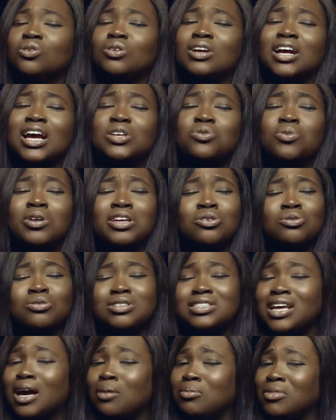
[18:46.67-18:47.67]
You guys, when
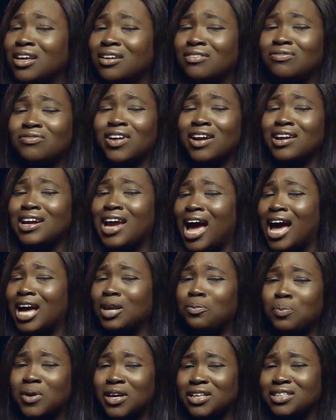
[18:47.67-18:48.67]
you say I'm a very
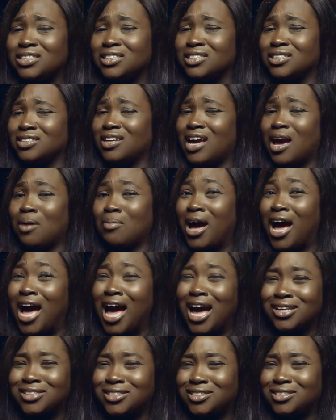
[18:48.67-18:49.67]
hard person, I'm
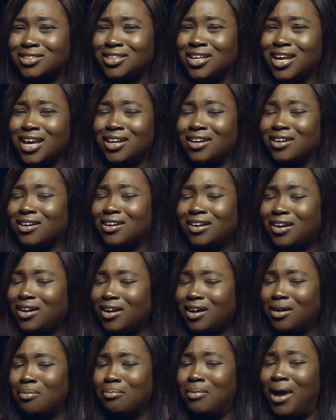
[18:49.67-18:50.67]
hard. Like,
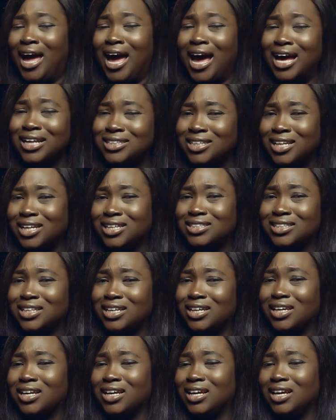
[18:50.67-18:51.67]
my hardness,
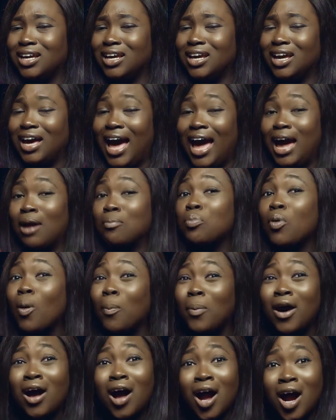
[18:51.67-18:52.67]
eh? I'm
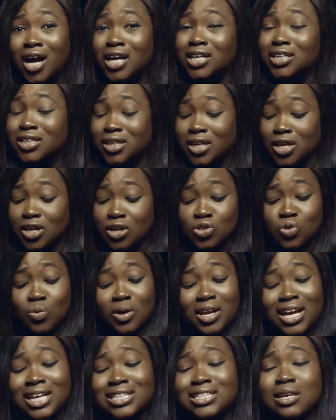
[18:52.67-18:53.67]
proper hard. So
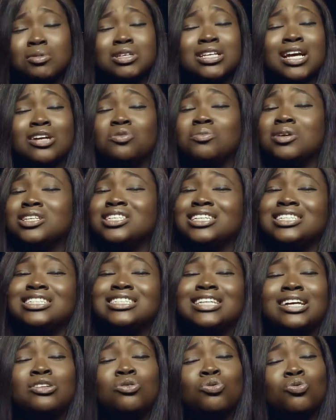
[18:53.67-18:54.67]
when you guys send me kind of
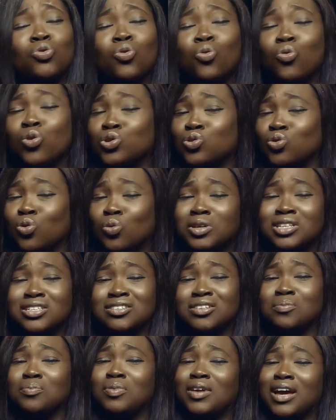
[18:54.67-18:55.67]
messages, I don't know what to
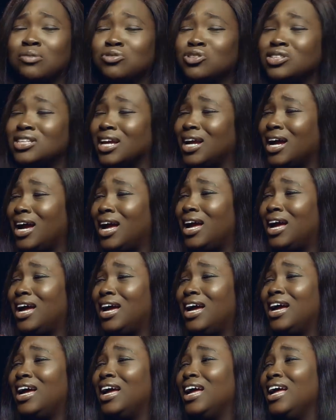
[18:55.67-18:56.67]
always reply. I'm just like,
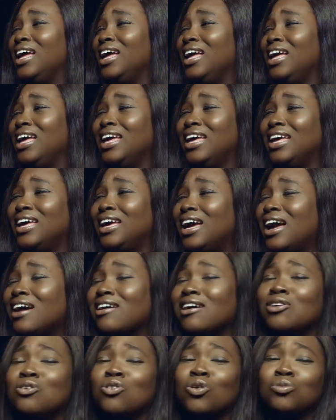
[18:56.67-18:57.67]

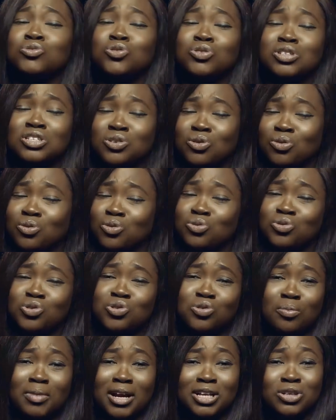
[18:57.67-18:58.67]
how can you come to this
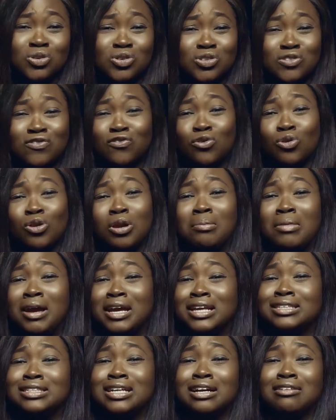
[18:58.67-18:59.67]
conclusion by just following
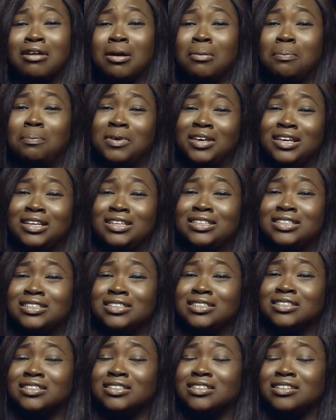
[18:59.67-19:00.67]
my Instagram page?